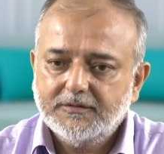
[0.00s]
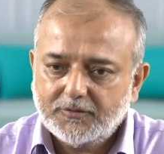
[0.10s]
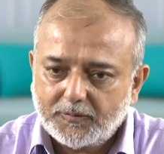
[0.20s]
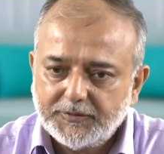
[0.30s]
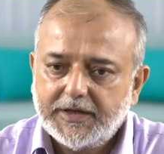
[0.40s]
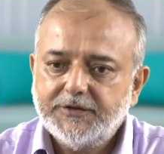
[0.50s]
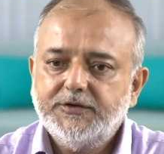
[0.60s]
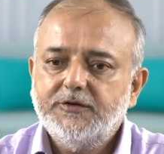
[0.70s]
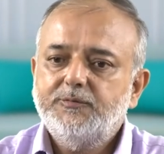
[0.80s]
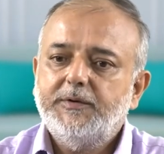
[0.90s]

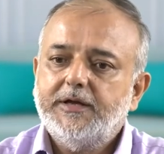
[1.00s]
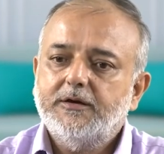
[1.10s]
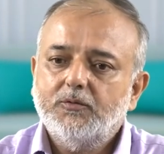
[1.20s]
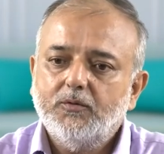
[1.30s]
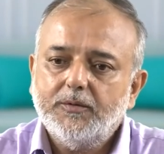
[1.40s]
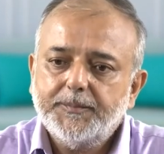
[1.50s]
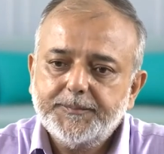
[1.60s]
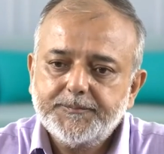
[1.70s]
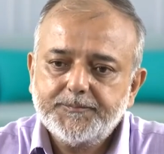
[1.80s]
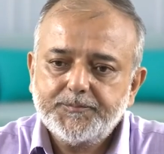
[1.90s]
communication is playing a role.
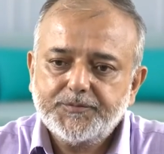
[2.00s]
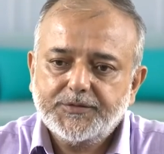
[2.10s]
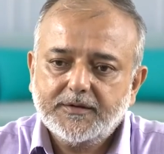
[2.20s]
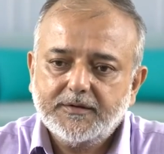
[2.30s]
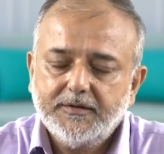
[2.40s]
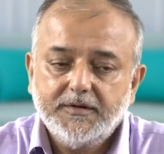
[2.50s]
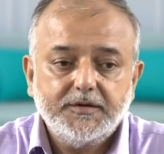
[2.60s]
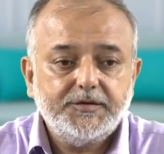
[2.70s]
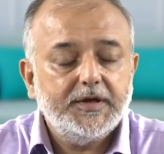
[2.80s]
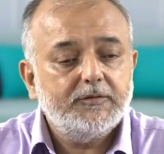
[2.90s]

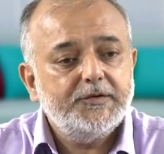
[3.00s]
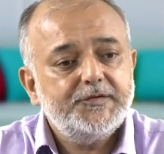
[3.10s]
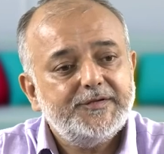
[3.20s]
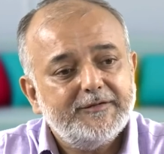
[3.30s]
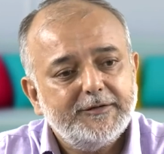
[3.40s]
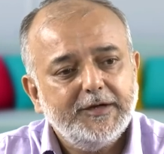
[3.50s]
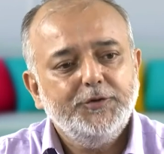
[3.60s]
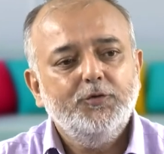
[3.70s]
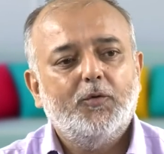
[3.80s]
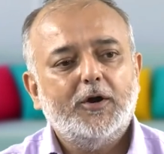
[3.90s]
There were several
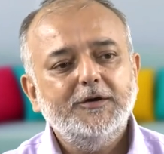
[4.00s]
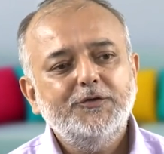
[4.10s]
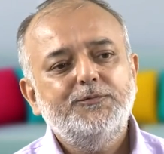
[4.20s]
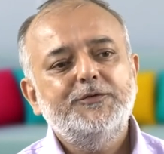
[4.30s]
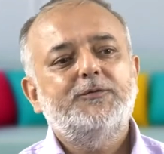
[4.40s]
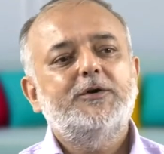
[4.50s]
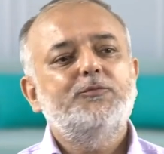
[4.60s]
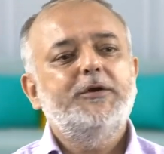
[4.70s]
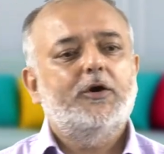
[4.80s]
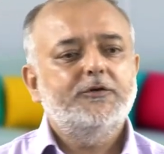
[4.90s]
new models which were to
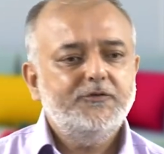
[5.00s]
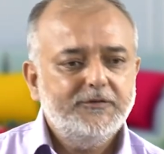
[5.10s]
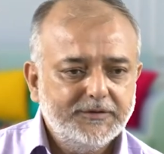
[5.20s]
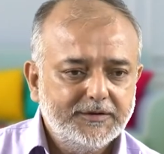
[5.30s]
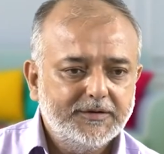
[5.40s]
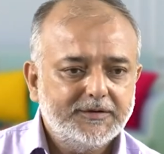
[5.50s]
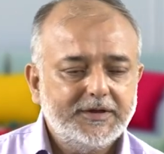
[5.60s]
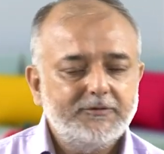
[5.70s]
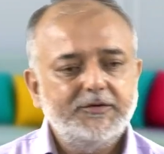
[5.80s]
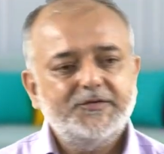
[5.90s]
be launched,
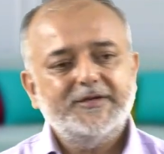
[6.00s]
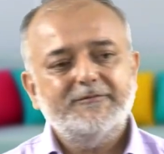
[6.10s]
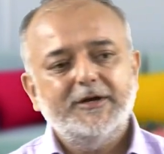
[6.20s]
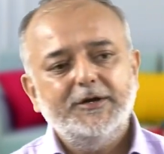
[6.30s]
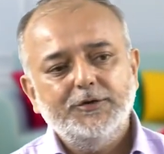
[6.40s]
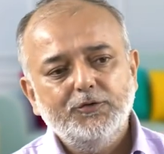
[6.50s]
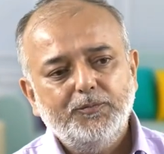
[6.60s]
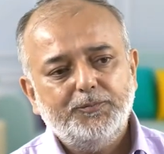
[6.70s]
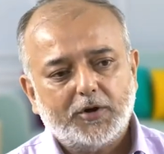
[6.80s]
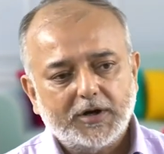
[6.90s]
there were several new
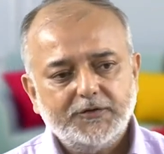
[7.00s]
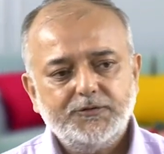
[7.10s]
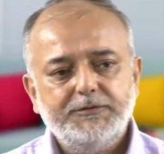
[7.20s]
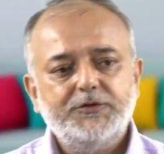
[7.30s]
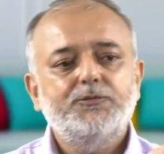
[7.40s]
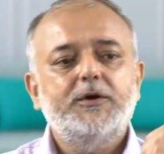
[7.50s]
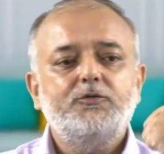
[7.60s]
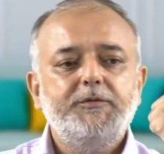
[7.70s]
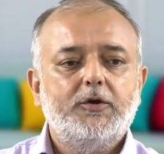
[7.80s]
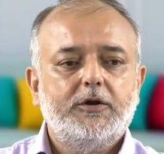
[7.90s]
products which were to
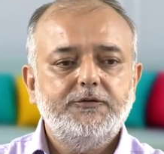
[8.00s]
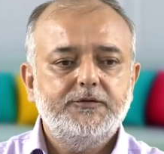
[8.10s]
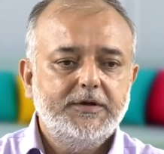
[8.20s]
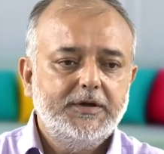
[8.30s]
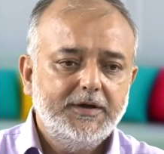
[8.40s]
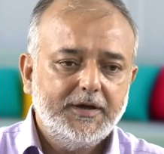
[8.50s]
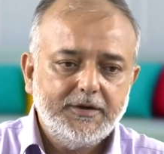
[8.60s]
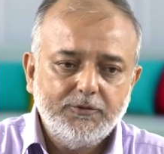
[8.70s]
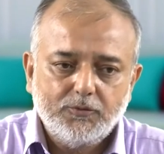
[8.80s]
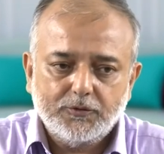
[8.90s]
be launched in
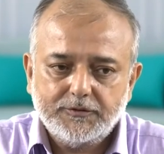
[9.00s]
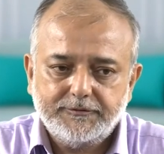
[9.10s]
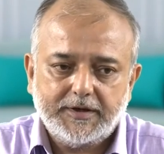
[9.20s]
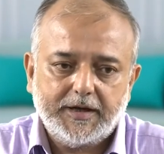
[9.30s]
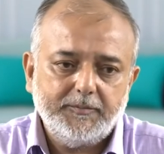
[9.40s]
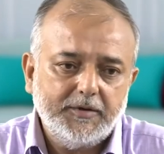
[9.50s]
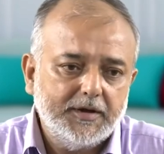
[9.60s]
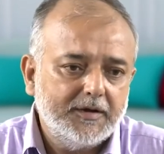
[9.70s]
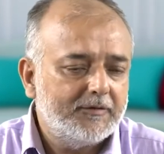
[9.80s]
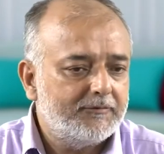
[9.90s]
due course of time
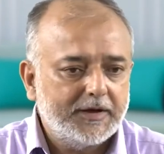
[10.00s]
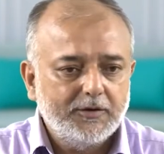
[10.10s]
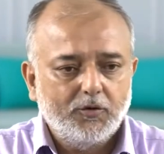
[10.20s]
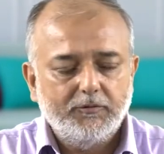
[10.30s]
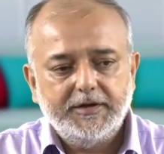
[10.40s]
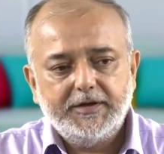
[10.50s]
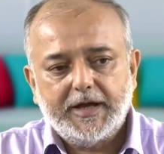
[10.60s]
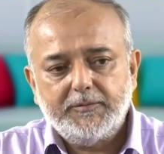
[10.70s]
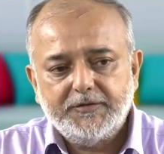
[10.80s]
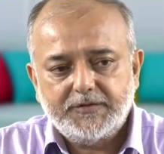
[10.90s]
wherein COVID
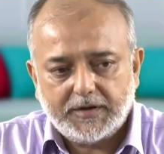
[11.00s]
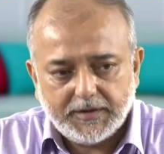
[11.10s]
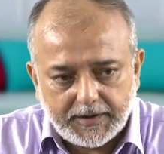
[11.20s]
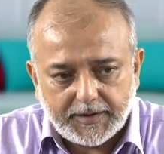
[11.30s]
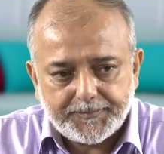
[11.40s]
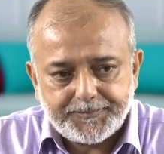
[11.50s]
came in suddenly.